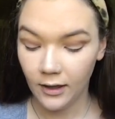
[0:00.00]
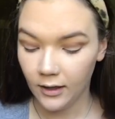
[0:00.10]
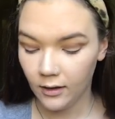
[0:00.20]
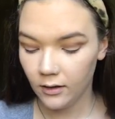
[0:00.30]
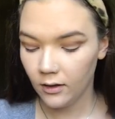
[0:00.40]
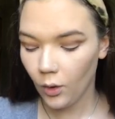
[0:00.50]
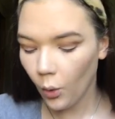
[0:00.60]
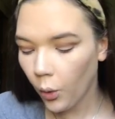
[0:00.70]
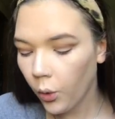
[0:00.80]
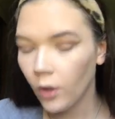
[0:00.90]
And
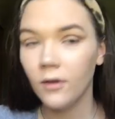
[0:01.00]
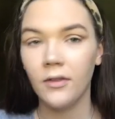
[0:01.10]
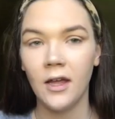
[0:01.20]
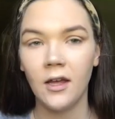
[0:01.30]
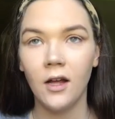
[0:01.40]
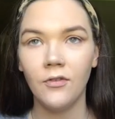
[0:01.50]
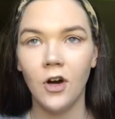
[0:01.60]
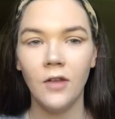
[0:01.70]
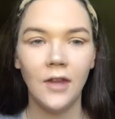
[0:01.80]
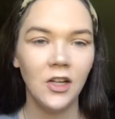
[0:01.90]
thank God for
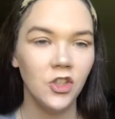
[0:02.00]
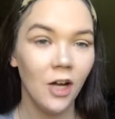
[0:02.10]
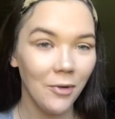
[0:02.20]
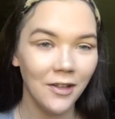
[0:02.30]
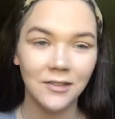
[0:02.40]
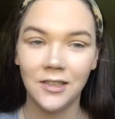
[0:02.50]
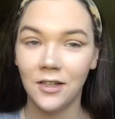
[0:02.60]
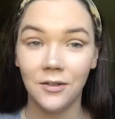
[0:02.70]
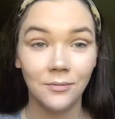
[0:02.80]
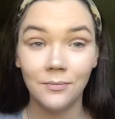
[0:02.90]
online shopping.
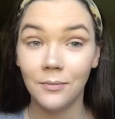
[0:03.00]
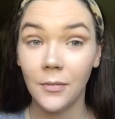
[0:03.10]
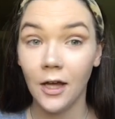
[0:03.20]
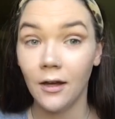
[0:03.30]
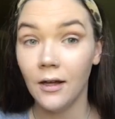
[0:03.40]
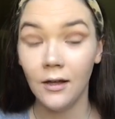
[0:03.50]
So, yeah.